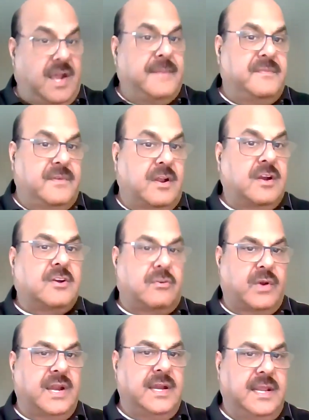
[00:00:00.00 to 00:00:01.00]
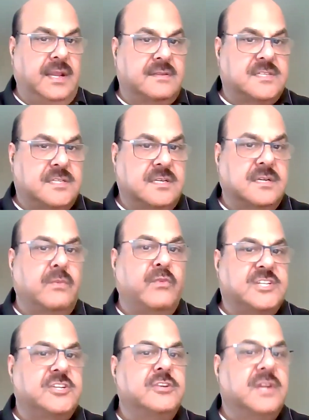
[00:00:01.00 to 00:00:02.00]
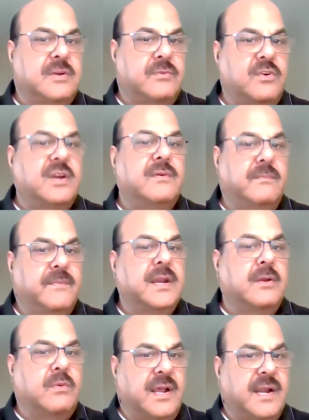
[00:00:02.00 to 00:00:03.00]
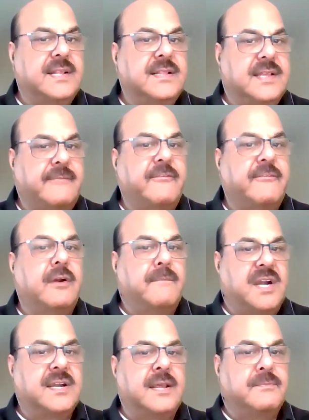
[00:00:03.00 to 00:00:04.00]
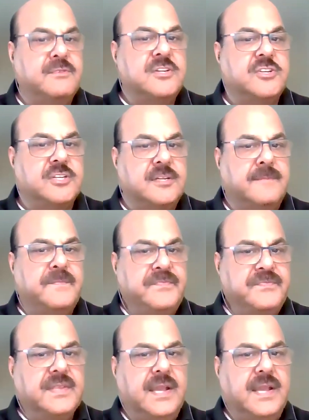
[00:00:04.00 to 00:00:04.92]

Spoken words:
I'm not really certain which unit would be requiring that for multi-position.